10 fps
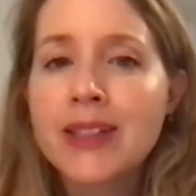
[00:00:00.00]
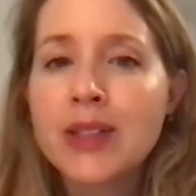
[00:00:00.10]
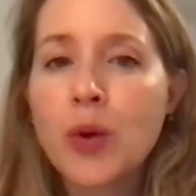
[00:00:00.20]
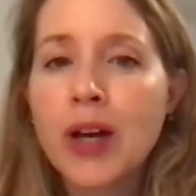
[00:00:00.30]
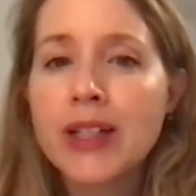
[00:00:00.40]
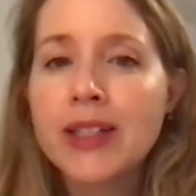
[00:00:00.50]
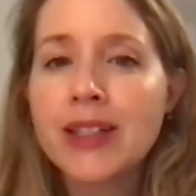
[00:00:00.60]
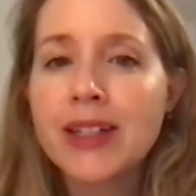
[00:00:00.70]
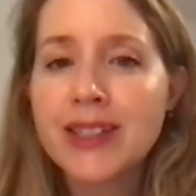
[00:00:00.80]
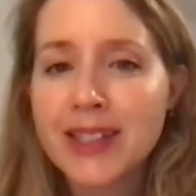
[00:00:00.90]
To what
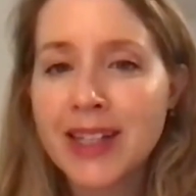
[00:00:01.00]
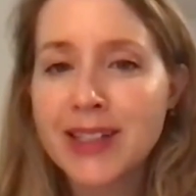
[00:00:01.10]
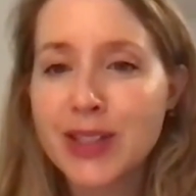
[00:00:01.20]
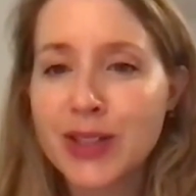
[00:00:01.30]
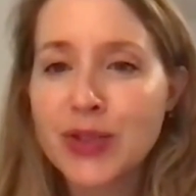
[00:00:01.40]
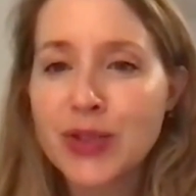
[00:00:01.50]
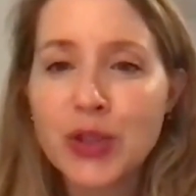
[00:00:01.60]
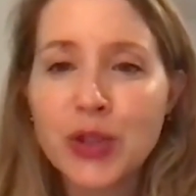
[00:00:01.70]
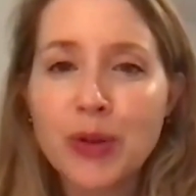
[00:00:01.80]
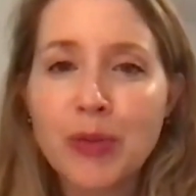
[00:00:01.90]
extent does
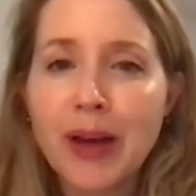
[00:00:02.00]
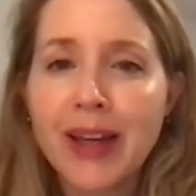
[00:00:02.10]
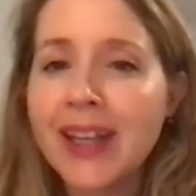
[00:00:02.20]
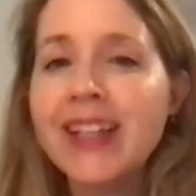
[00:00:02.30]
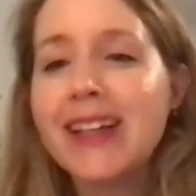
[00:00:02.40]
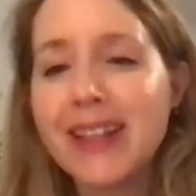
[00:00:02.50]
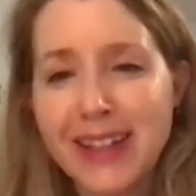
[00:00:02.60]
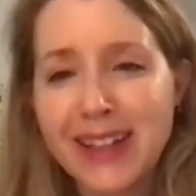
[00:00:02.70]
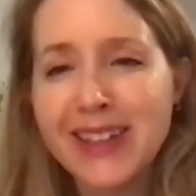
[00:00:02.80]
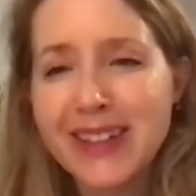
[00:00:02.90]
Cuba pay any
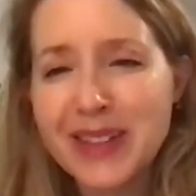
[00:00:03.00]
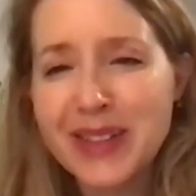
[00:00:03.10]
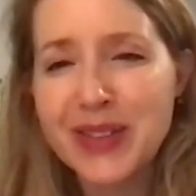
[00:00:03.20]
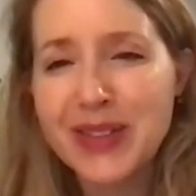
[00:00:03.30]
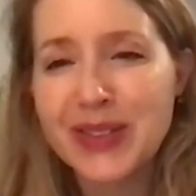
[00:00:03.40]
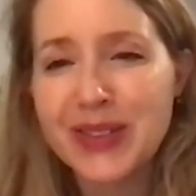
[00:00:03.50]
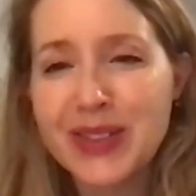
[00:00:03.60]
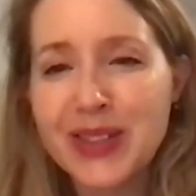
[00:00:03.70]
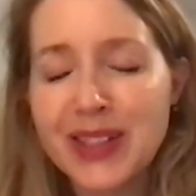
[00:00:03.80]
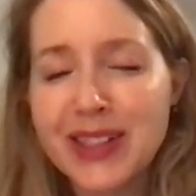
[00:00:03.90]
heed to
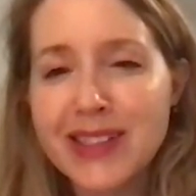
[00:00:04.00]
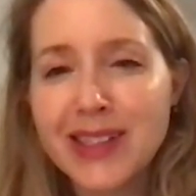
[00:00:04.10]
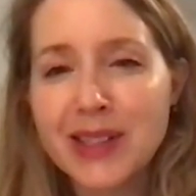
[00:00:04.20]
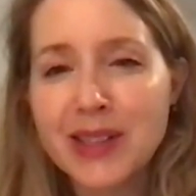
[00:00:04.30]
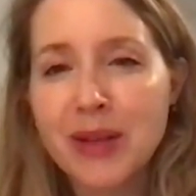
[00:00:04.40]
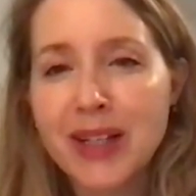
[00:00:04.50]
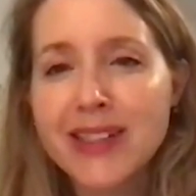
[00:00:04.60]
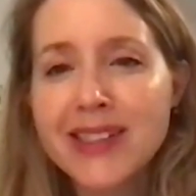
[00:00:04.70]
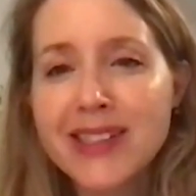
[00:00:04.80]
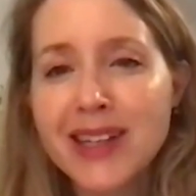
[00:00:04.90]
to these
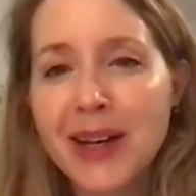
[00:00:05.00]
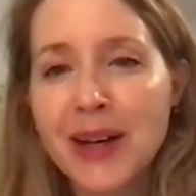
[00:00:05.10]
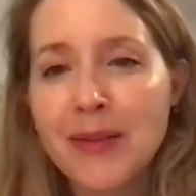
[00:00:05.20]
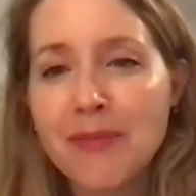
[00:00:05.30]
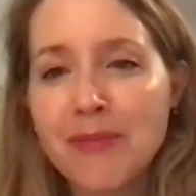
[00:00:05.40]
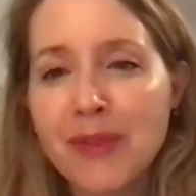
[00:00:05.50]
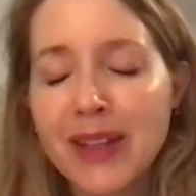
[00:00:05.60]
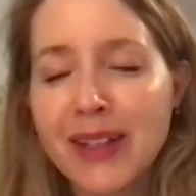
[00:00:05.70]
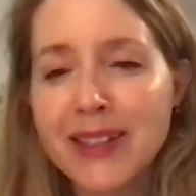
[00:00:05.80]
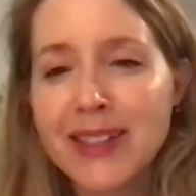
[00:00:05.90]
sentiments? Um,
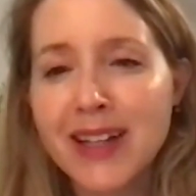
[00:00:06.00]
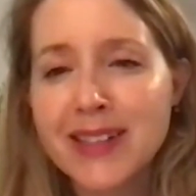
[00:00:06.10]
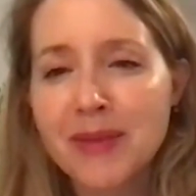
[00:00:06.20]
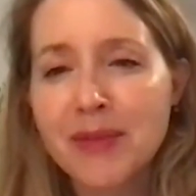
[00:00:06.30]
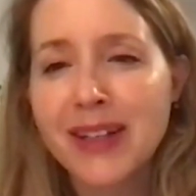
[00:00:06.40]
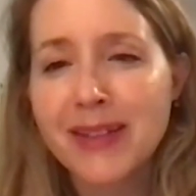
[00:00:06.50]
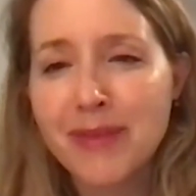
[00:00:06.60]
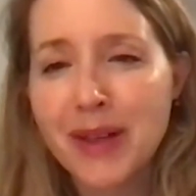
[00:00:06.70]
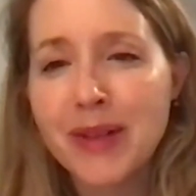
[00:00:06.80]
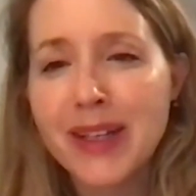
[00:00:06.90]
it's not something
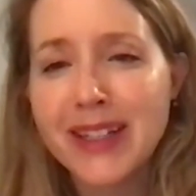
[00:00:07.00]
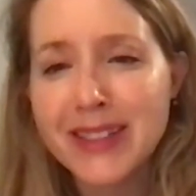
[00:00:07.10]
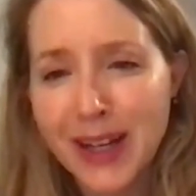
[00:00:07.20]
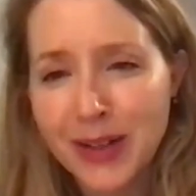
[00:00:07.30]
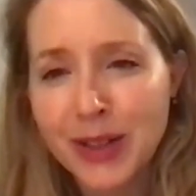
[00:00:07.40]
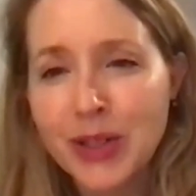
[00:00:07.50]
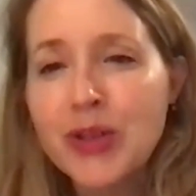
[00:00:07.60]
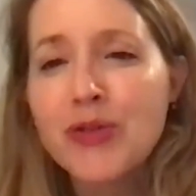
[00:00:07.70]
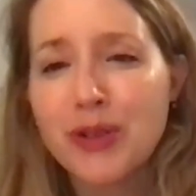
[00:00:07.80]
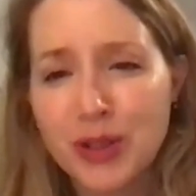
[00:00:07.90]
maybe entirely
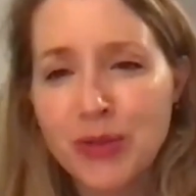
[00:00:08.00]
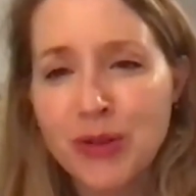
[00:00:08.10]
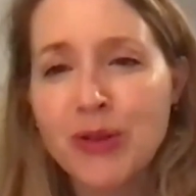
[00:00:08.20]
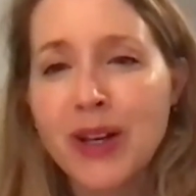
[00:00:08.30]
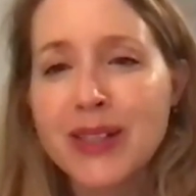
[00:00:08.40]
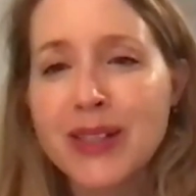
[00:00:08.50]
new for Cuba, right?